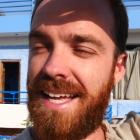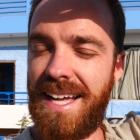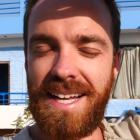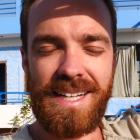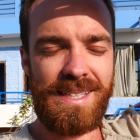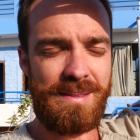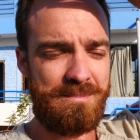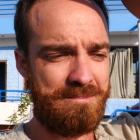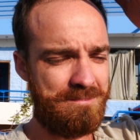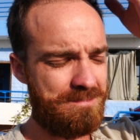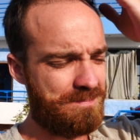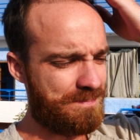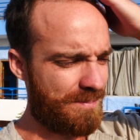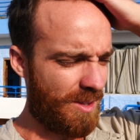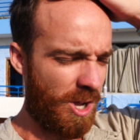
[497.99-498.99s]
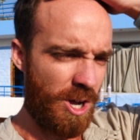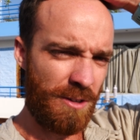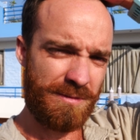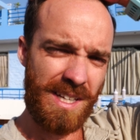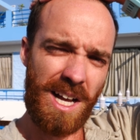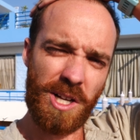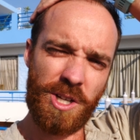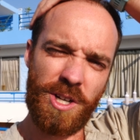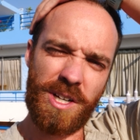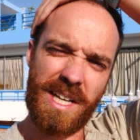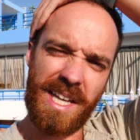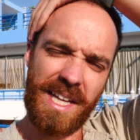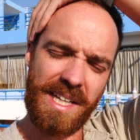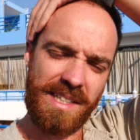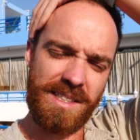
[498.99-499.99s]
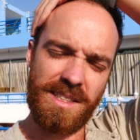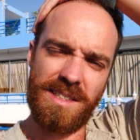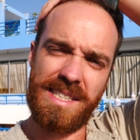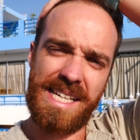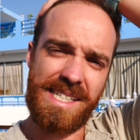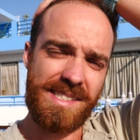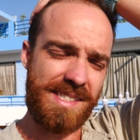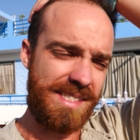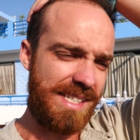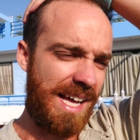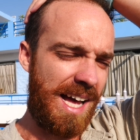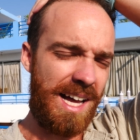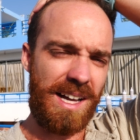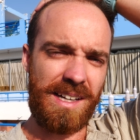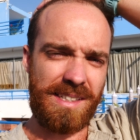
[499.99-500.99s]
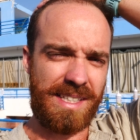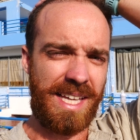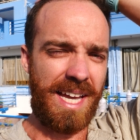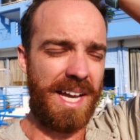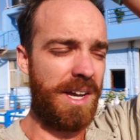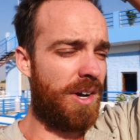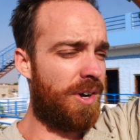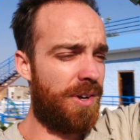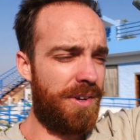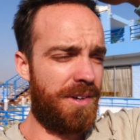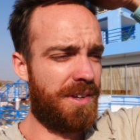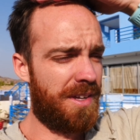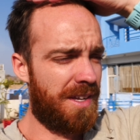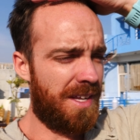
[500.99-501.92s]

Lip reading: After our cooking little lesson, I KO'd